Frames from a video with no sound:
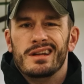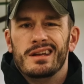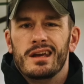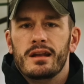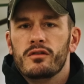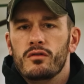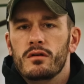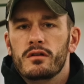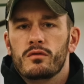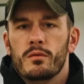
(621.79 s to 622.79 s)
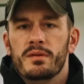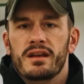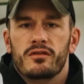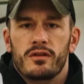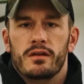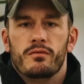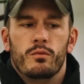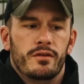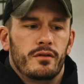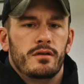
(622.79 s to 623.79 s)
And again, as long as we're being safe
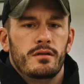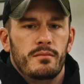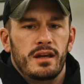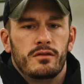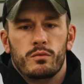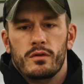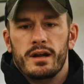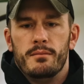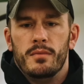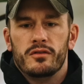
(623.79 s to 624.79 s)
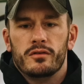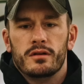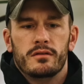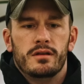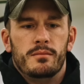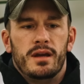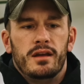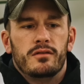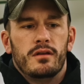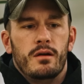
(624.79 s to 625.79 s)
with our teammates, we're not muzzling our
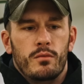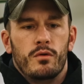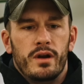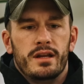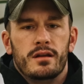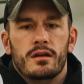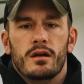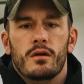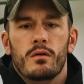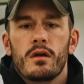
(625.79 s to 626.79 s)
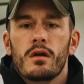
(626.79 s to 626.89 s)
teammates, and we're ready to go